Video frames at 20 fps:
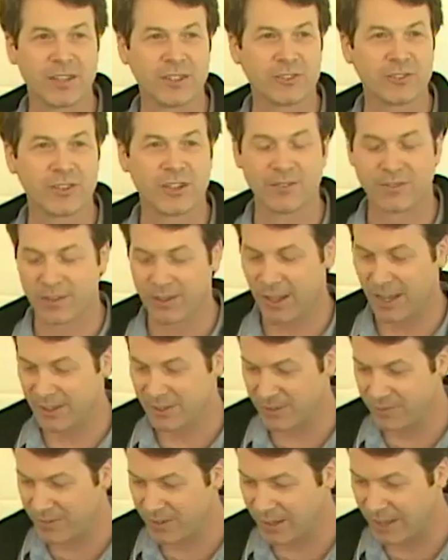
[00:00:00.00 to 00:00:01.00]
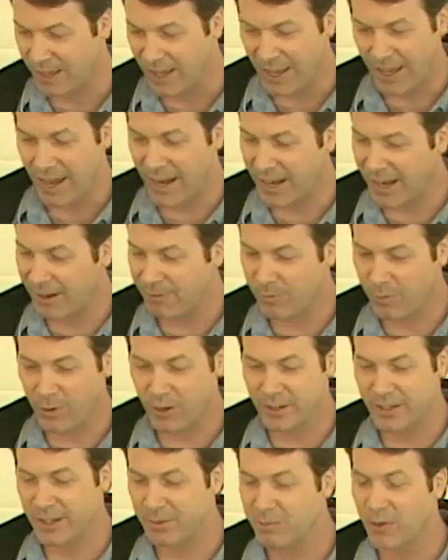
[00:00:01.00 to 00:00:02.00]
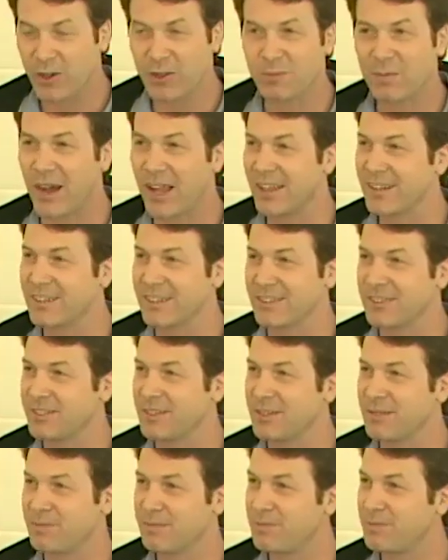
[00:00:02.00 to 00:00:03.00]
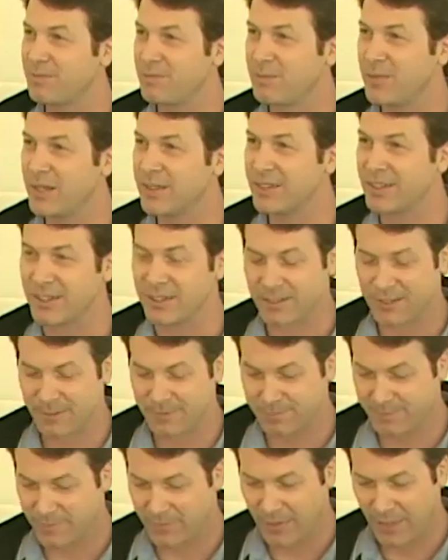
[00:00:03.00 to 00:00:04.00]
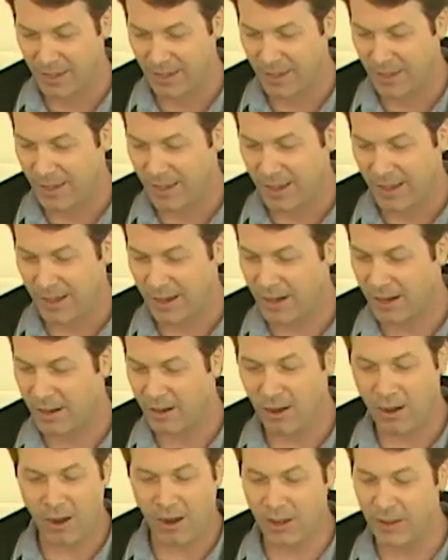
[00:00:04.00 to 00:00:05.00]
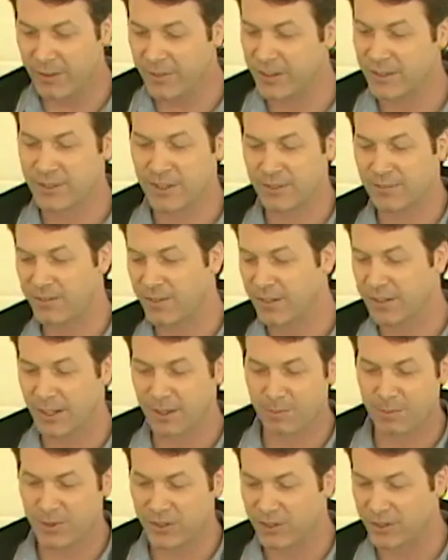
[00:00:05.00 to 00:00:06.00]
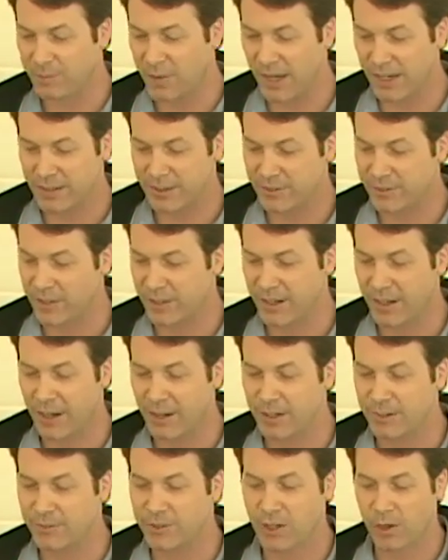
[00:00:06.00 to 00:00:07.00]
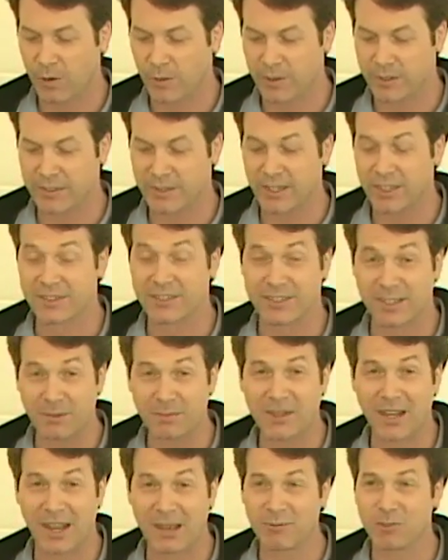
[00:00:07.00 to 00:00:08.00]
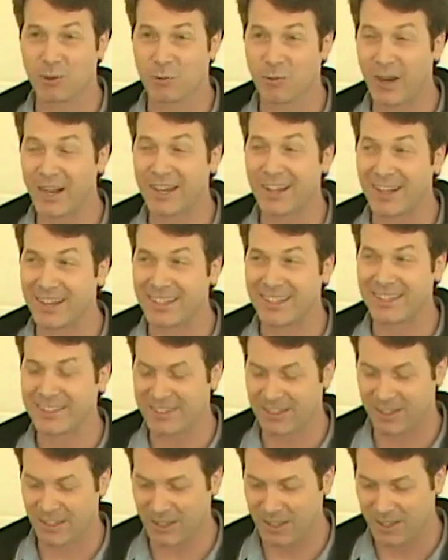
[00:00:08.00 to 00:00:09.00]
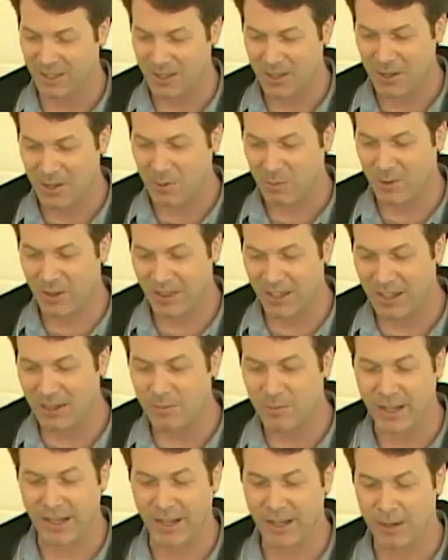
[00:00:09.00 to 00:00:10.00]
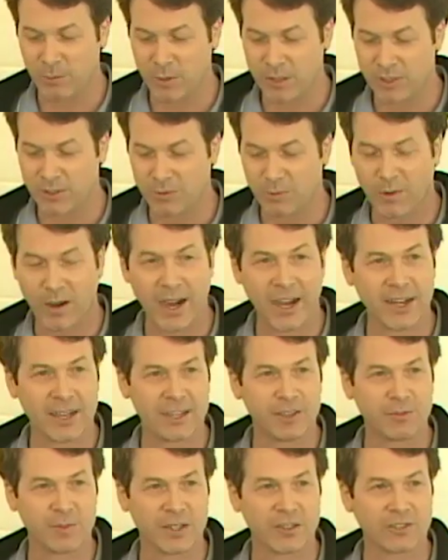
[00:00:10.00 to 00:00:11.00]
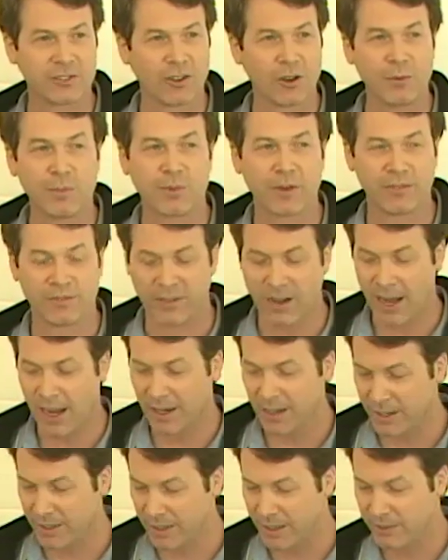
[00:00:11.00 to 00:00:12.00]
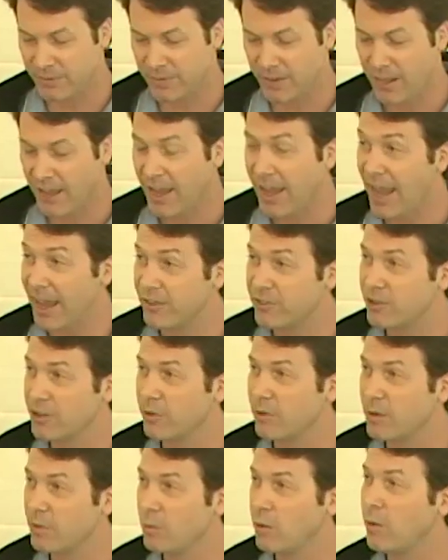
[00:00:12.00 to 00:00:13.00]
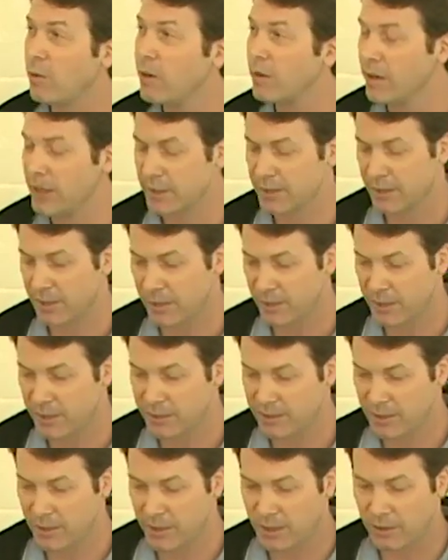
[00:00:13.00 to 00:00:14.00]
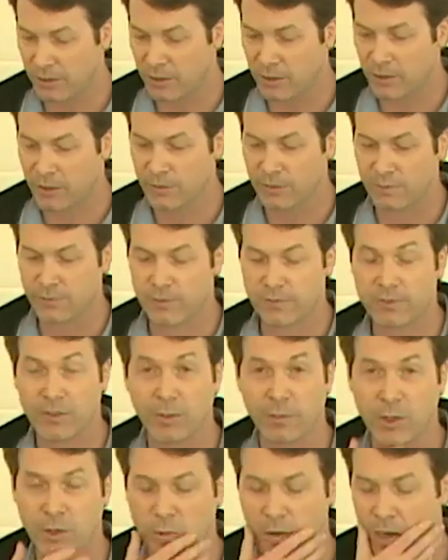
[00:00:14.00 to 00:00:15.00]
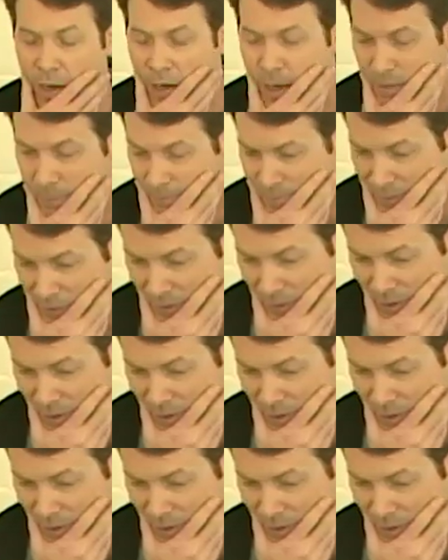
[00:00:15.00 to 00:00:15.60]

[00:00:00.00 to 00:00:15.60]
history and philosophy, and I've worked in both politics and business. Uh, all of these conflicting perspectives and narratives coexist, sometimes quite uneasily, within me, and which is why it has been so provocative and so rewarding to listen and learn from you all.